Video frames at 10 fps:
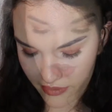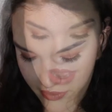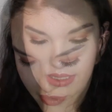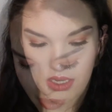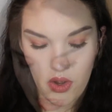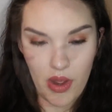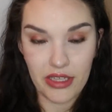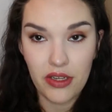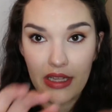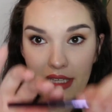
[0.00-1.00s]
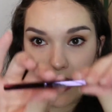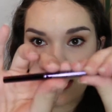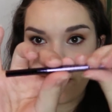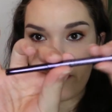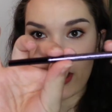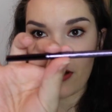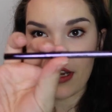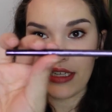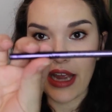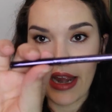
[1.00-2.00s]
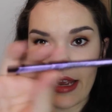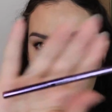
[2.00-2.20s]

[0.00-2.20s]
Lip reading: Okay, so as you can see, it's a very tiny